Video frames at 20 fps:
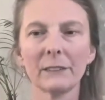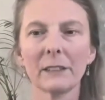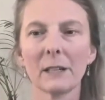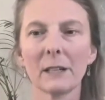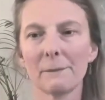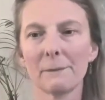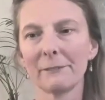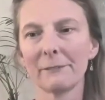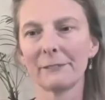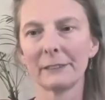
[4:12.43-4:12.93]
for
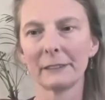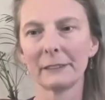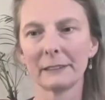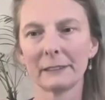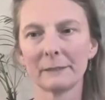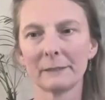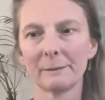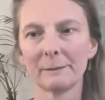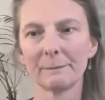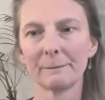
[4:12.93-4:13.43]

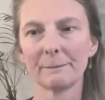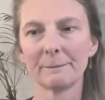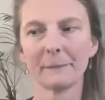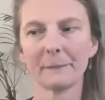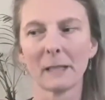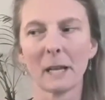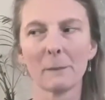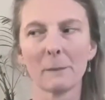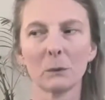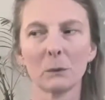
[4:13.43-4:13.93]
comfort.
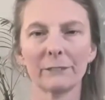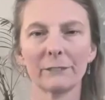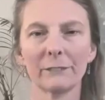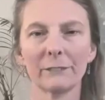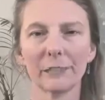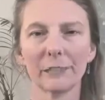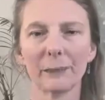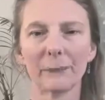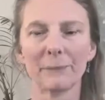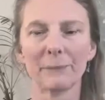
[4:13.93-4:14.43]
I'm all
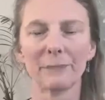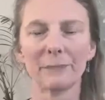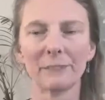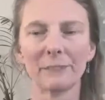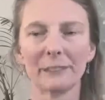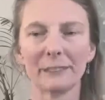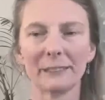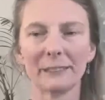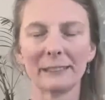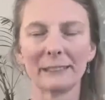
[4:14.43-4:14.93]
for
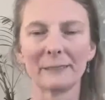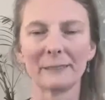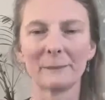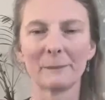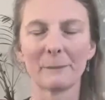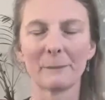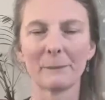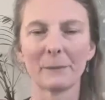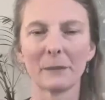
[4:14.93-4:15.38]
comfort.